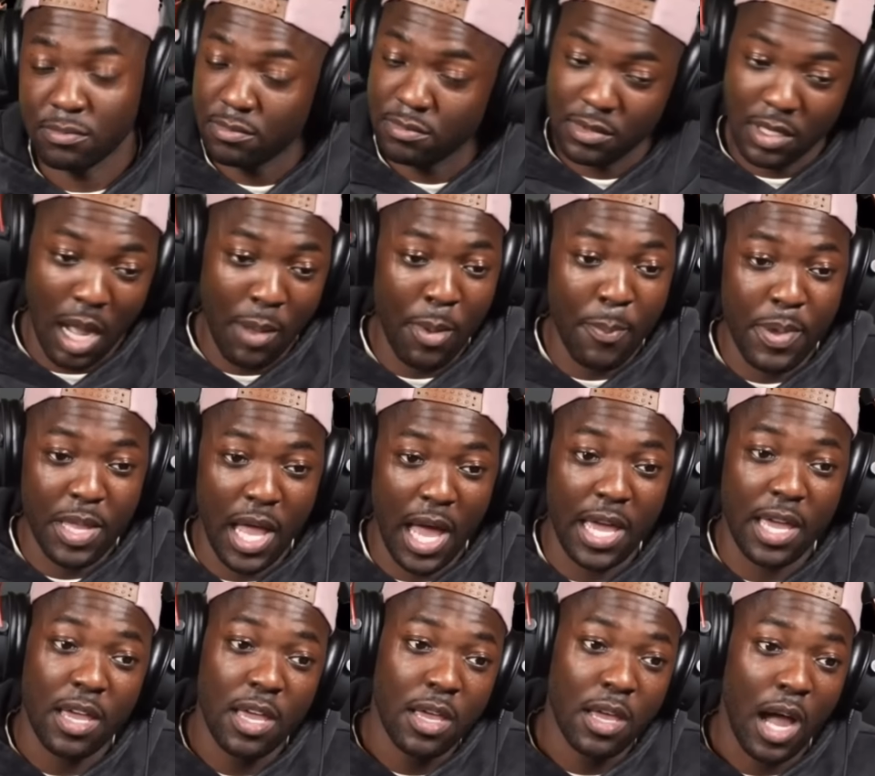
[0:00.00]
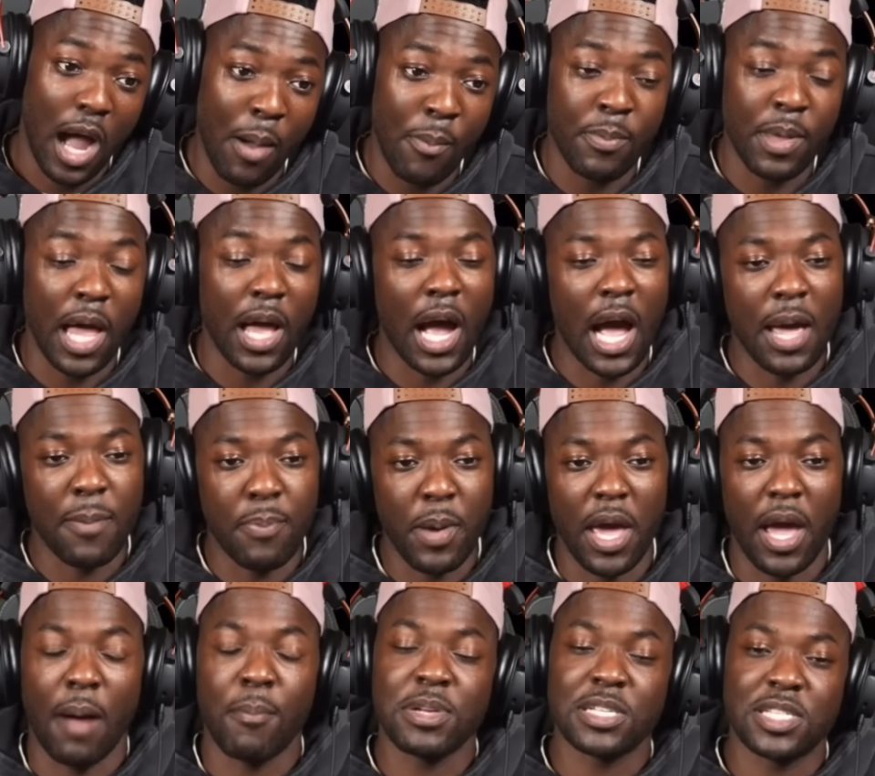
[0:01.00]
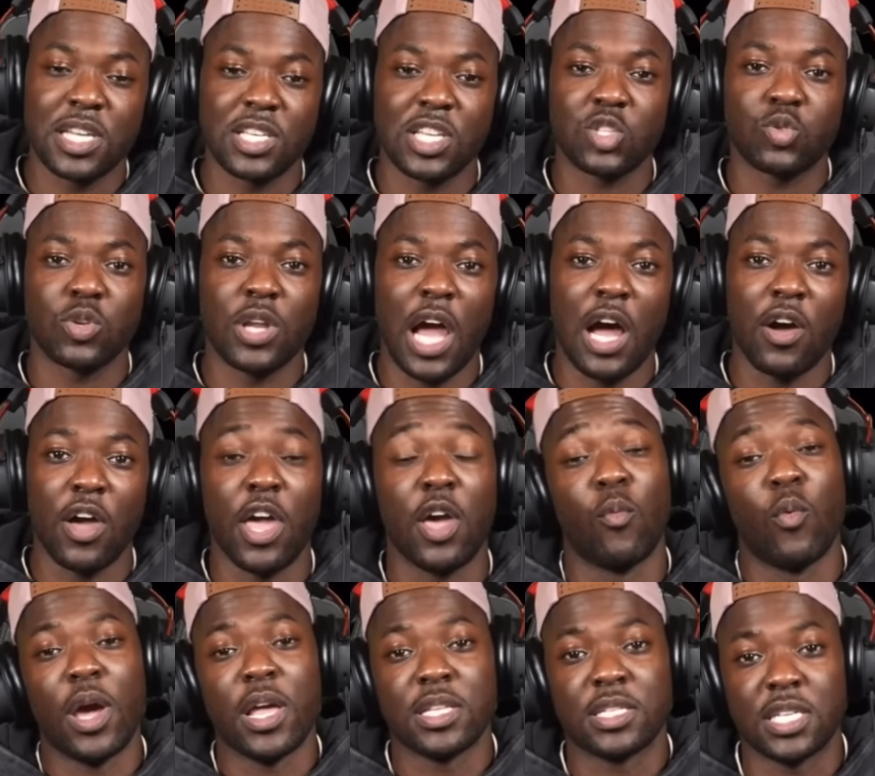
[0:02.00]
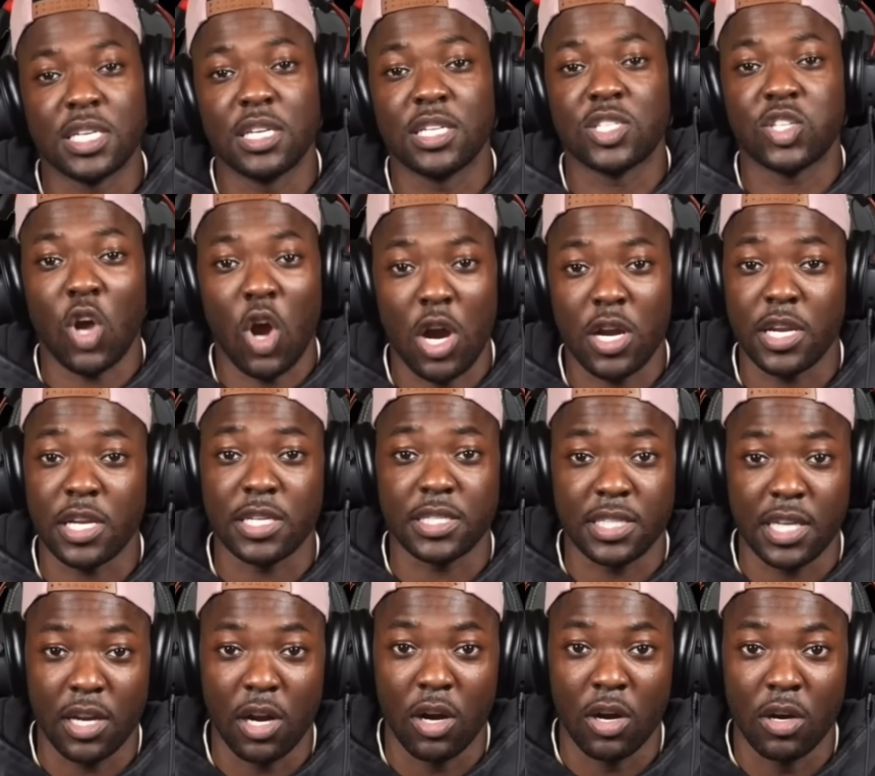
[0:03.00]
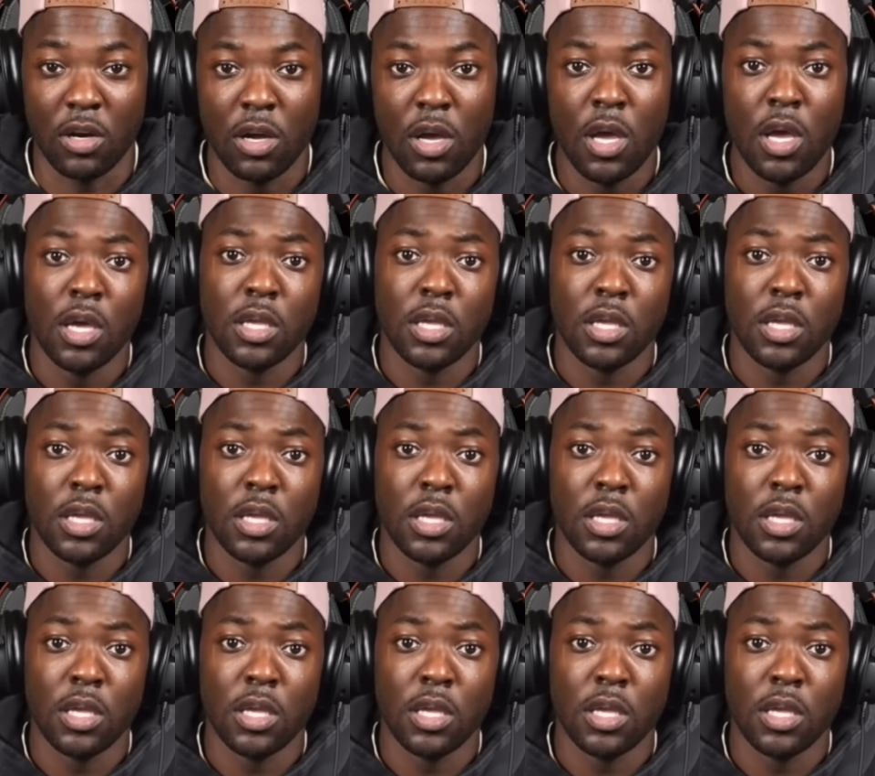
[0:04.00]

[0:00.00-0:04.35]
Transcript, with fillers: Yeah, I'm gonna fair. be like, I'm gonna be like, I bet I'm gonna sit this one out and wait until the sorry niggas get on.